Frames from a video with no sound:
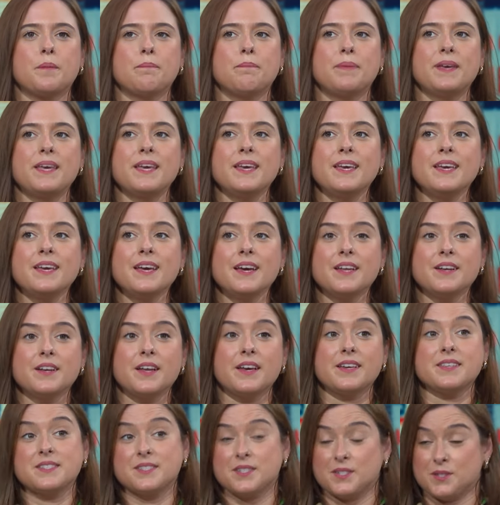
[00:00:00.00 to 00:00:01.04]
be
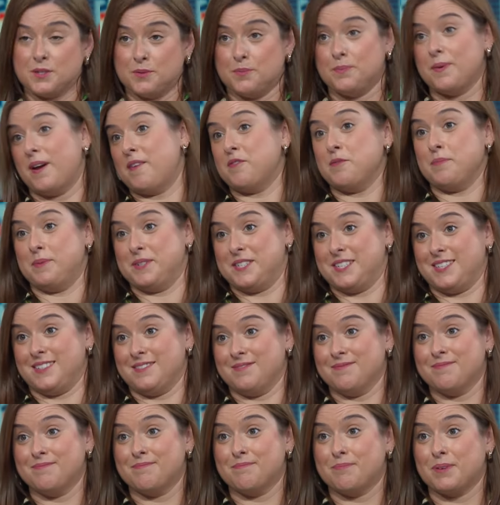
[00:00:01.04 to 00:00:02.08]
nice to everybody,
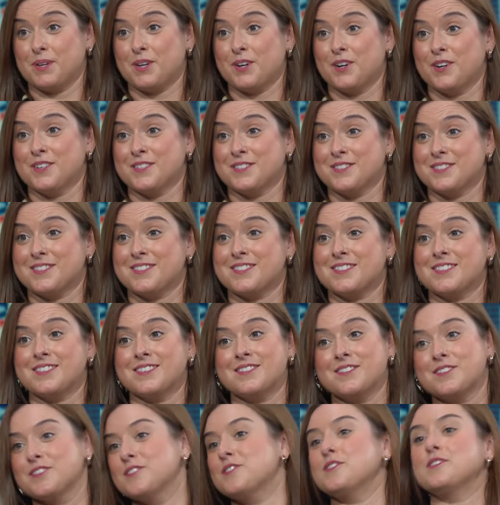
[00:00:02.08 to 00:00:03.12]
because
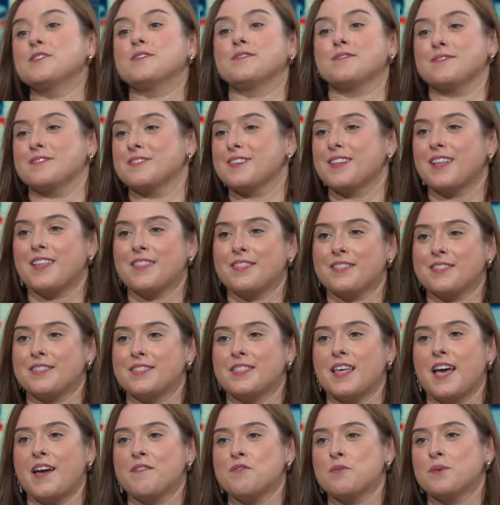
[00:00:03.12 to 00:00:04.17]

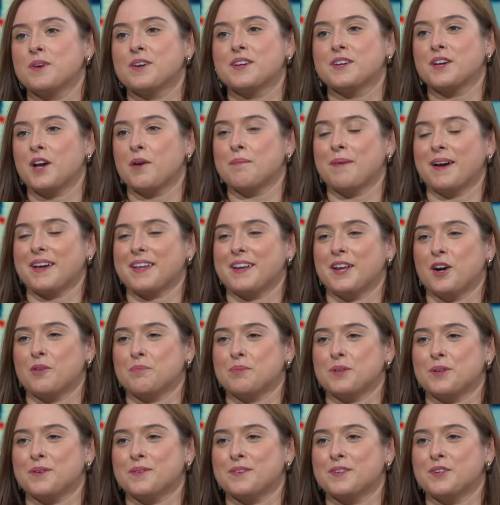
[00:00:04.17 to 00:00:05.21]
everyone can come back and help
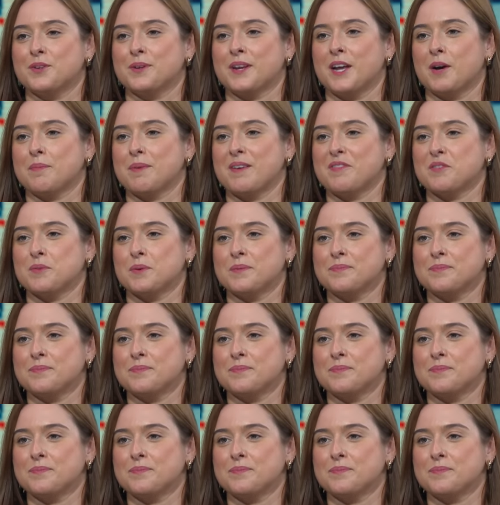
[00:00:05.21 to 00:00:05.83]
you, and you can help everyone.